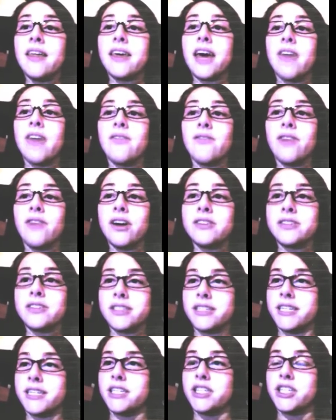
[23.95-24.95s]
The
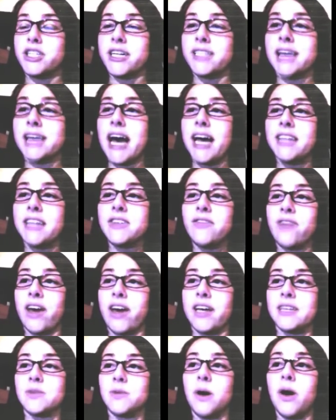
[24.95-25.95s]
adversity she has had to
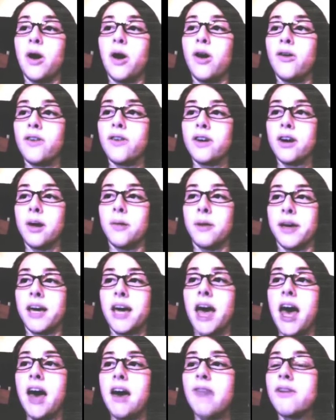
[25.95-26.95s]
face while
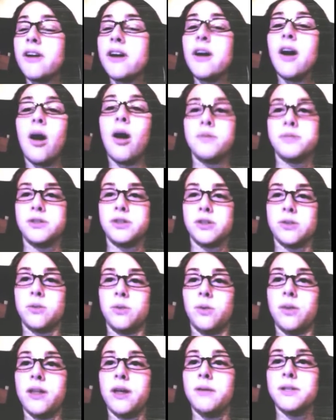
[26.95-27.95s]
overcoming every
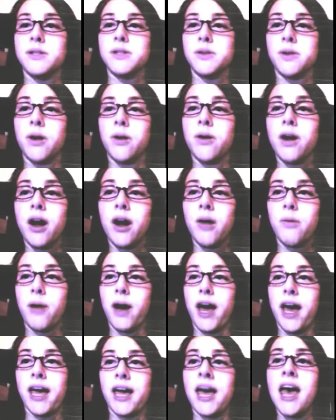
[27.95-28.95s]
obstacle that was thrown
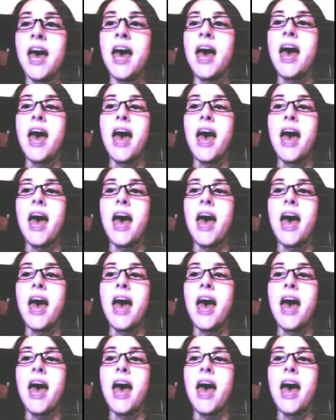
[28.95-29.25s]
her way